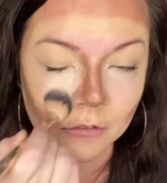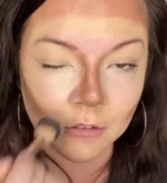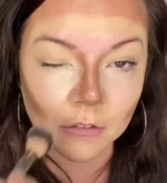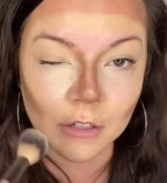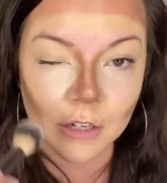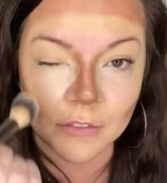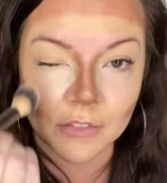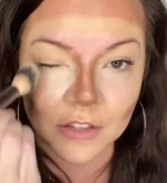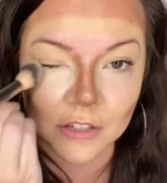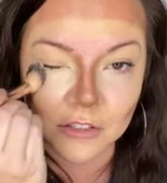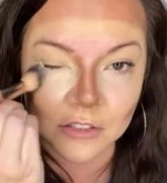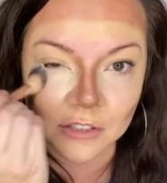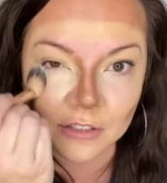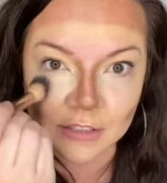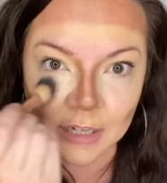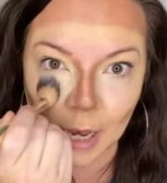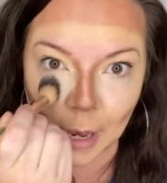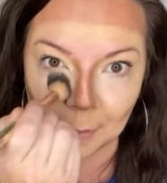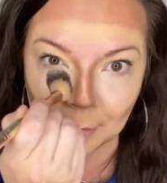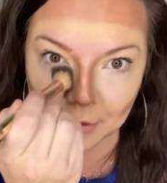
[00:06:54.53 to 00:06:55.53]
and then just
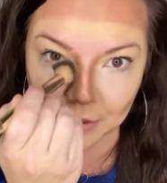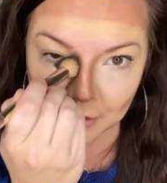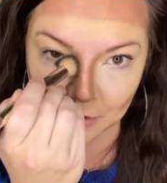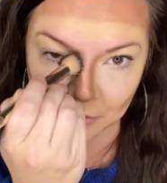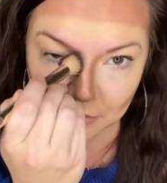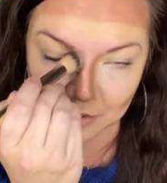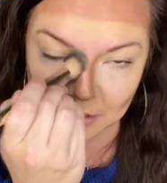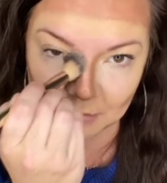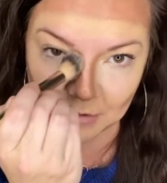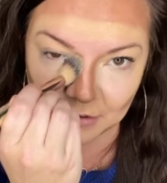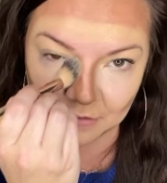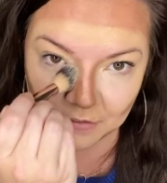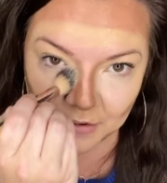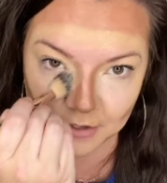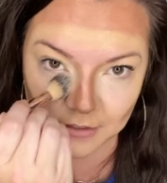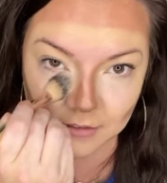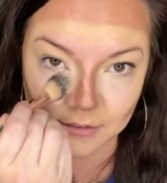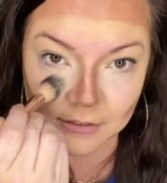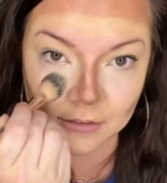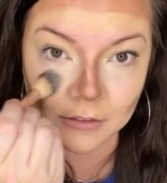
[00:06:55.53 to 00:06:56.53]
tapping it onto my
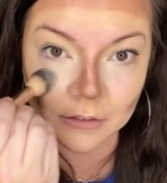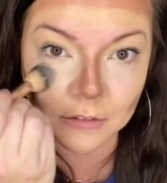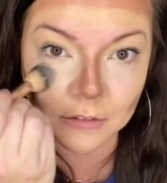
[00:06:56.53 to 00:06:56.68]
face.